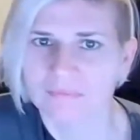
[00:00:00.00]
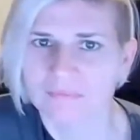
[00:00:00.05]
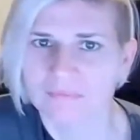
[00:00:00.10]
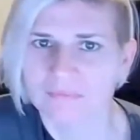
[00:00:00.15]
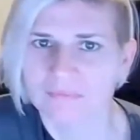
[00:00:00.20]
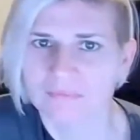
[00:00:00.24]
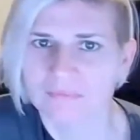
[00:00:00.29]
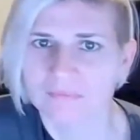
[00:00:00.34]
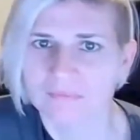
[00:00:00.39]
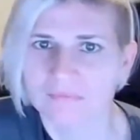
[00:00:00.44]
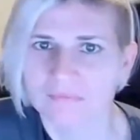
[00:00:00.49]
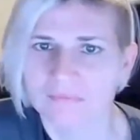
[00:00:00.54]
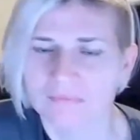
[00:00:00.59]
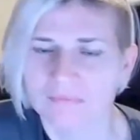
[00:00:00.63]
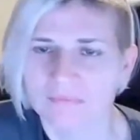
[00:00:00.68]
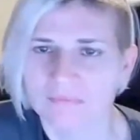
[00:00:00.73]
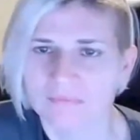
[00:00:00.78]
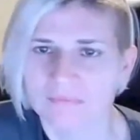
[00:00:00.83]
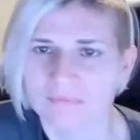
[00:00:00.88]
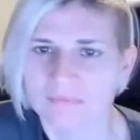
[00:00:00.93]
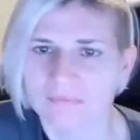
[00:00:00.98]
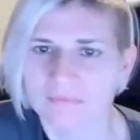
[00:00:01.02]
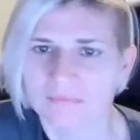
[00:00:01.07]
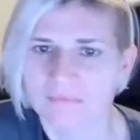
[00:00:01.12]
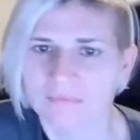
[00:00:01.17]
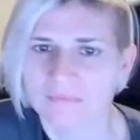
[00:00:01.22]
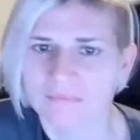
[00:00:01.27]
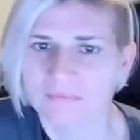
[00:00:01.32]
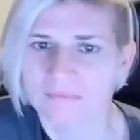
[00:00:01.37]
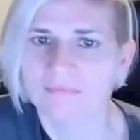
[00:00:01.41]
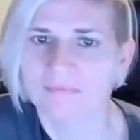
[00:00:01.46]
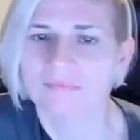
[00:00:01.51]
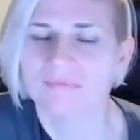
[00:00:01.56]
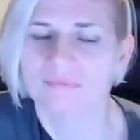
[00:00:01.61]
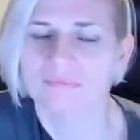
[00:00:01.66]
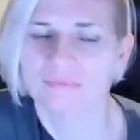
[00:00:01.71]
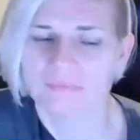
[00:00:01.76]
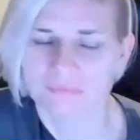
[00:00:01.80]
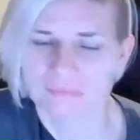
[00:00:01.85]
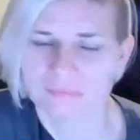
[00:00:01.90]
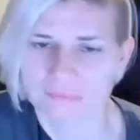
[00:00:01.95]

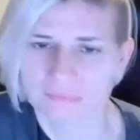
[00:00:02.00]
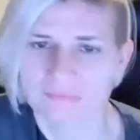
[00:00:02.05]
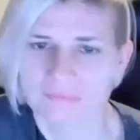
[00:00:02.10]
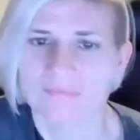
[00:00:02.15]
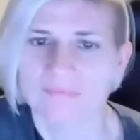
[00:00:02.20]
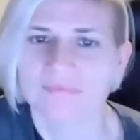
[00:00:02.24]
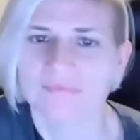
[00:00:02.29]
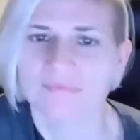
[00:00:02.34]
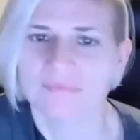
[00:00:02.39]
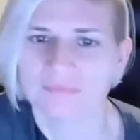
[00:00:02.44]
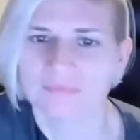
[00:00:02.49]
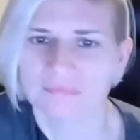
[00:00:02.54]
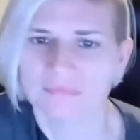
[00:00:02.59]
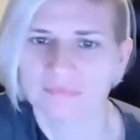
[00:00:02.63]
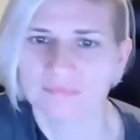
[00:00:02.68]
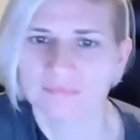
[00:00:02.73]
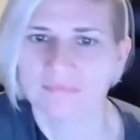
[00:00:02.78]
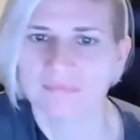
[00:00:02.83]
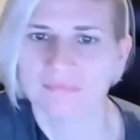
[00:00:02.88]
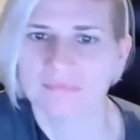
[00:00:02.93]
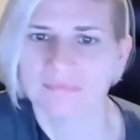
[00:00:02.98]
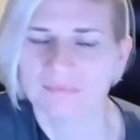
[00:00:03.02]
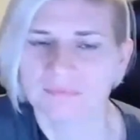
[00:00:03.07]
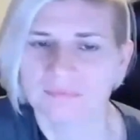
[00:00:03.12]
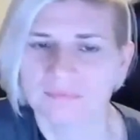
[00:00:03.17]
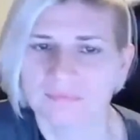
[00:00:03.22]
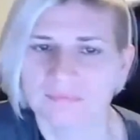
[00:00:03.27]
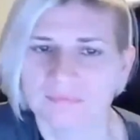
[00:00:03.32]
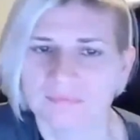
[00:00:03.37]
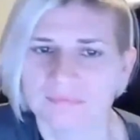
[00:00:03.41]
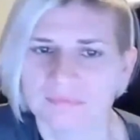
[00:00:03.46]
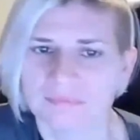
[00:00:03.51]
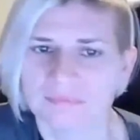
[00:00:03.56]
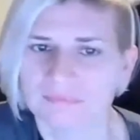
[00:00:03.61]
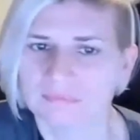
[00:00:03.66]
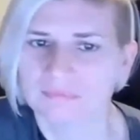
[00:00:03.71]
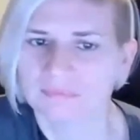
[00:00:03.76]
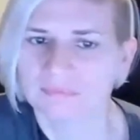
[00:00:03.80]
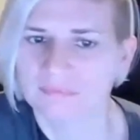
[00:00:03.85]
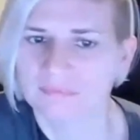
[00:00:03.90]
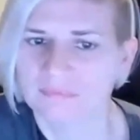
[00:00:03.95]

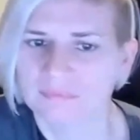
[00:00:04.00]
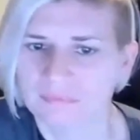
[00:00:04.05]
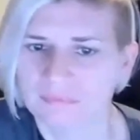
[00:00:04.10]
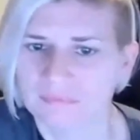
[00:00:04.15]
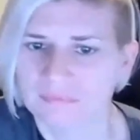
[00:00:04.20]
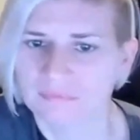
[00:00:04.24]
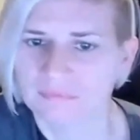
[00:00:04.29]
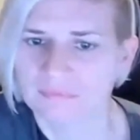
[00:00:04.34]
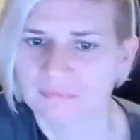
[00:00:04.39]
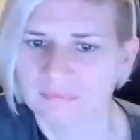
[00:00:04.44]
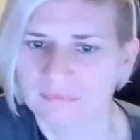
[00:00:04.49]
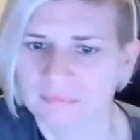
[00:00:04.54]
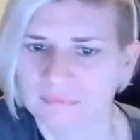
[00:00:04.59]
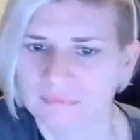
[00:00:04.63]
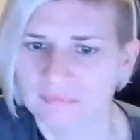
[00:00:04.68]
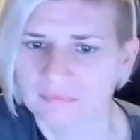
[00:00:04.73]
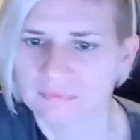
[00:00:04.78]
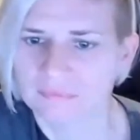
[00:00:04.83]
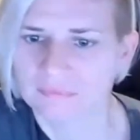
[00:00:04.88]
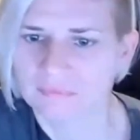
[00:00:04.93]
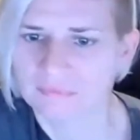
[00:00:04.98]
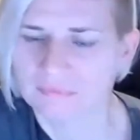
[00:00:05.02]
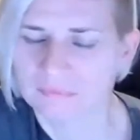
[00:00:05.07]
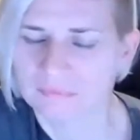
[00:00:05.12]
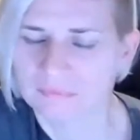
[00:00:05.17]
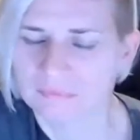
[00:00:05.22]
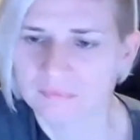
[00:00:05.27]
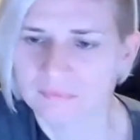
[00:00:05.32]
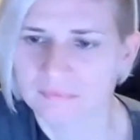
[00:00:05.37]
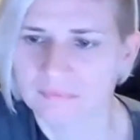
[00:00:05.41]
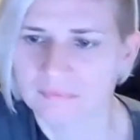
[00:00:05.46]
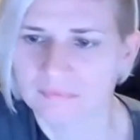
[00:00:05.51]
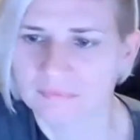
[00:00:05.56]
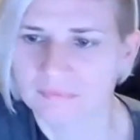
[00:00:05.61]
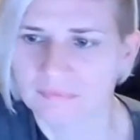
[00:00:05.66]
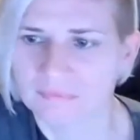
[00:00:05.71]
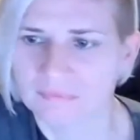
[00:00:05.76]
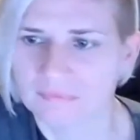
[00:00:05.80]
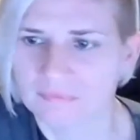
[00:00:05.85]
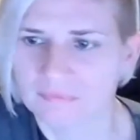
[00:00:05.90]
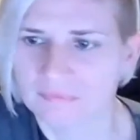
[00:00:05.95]

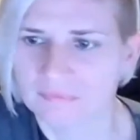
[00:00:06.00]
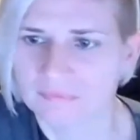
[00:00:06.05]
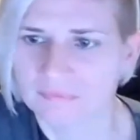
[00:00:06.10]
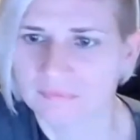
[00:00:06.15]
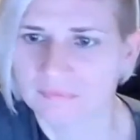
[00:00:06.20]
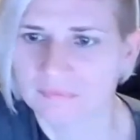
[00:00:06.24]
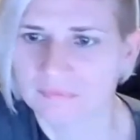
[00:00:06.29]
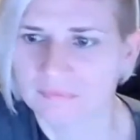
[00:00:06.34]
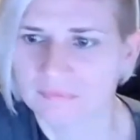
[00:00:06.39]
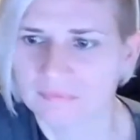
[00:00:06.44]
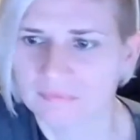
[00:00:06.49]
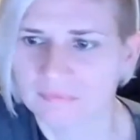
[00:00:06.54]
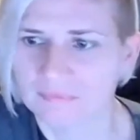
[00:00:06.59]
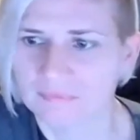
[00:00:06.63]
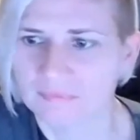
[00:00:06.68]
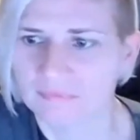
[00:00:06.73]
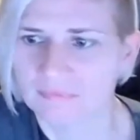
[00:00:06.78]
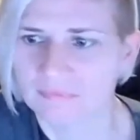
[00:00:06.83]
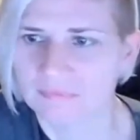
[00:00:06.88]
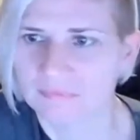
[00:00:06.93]
No words are spoken by the person on screen.